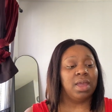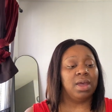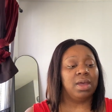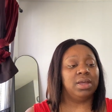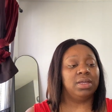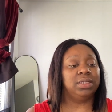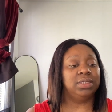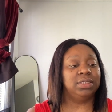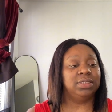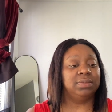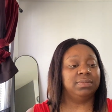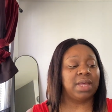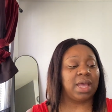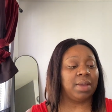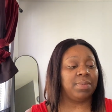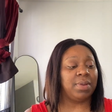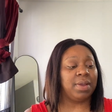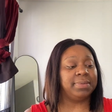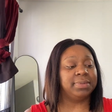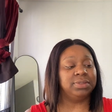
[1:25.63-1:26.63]
Um, I'll
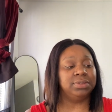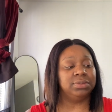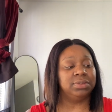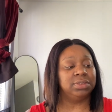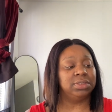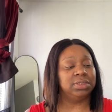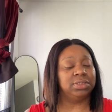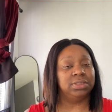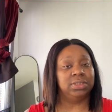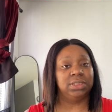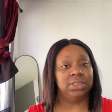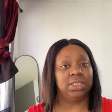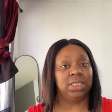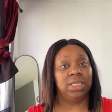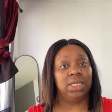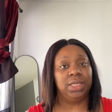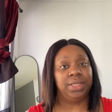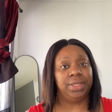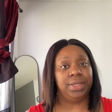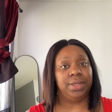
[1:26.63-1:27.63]
probably do a little
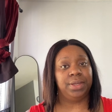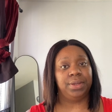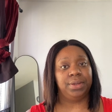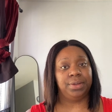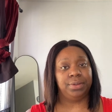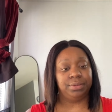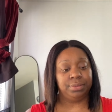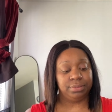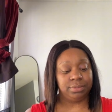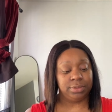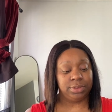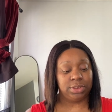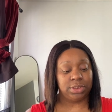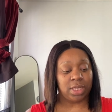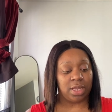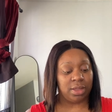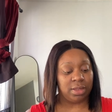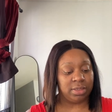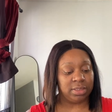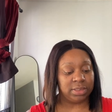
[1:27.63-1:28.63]
skincare with
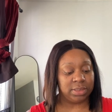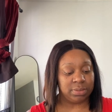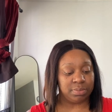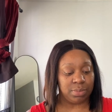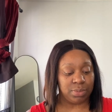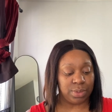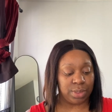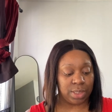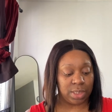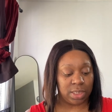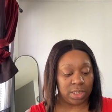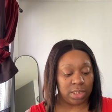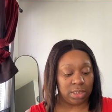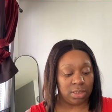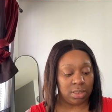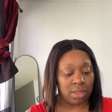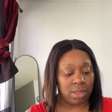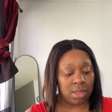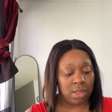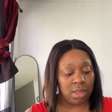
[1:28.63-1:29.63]
y'all this
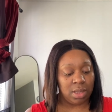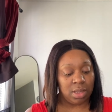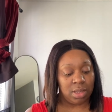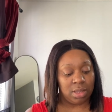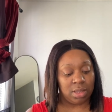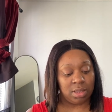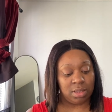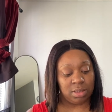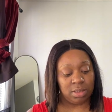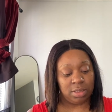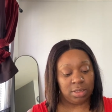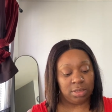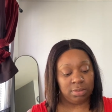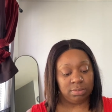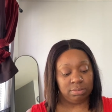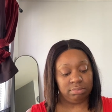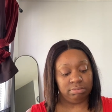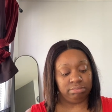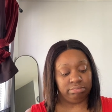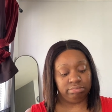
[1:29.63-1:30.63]
morning.
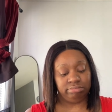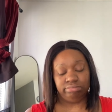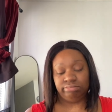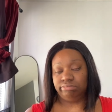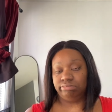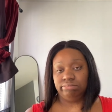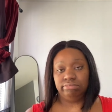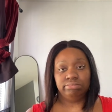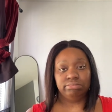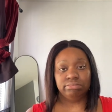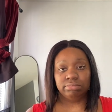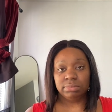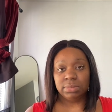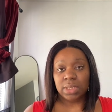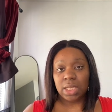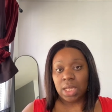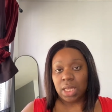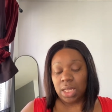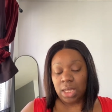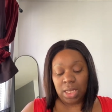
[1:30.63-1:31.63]
Um,
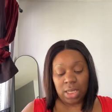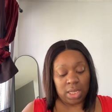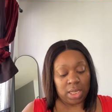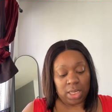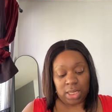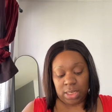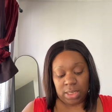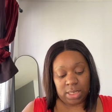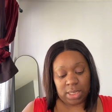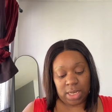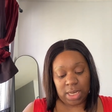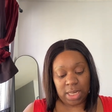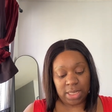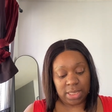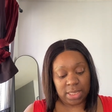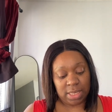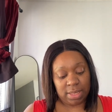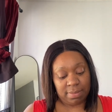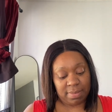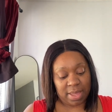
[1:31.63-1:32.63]

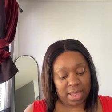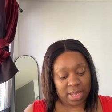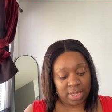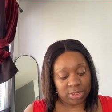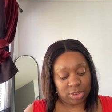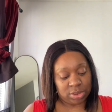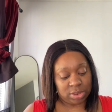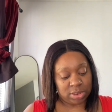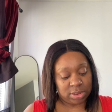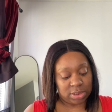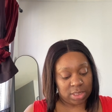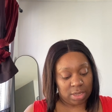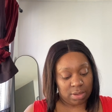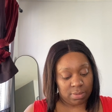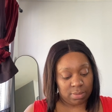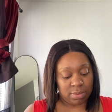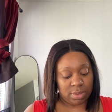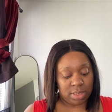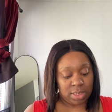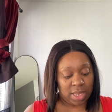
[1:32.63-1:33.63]
nothing major because I
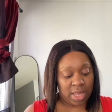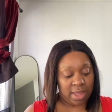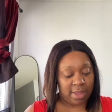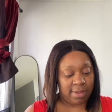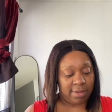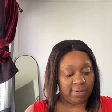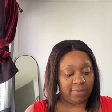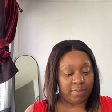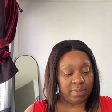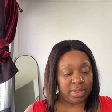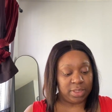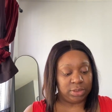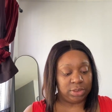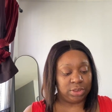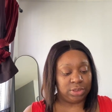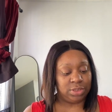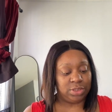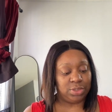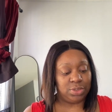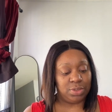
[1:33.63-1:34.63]
don't really have much
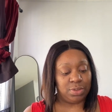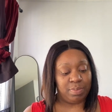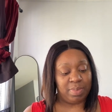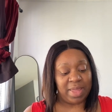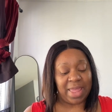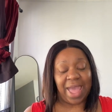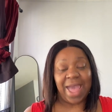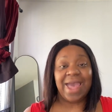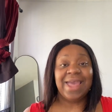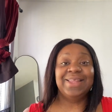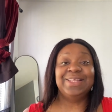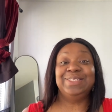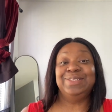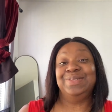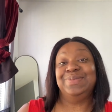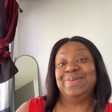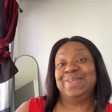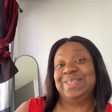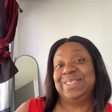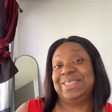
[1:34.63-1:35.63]
to do. But I
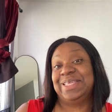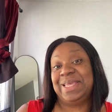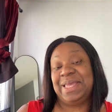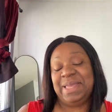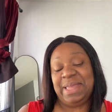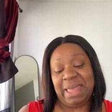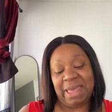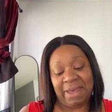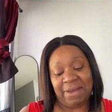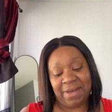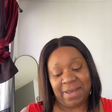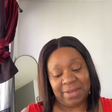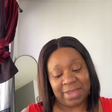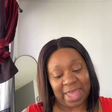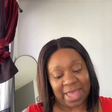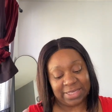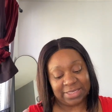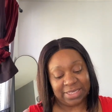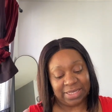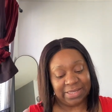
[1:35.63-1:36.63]
do want to tell y'all I
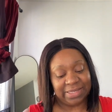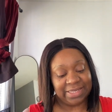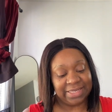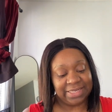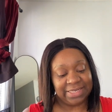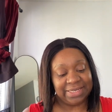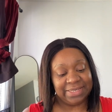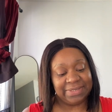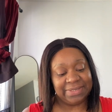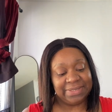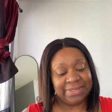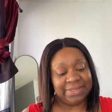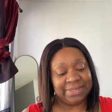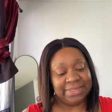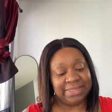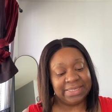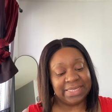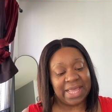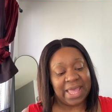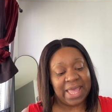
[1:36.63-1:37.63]
got some good news.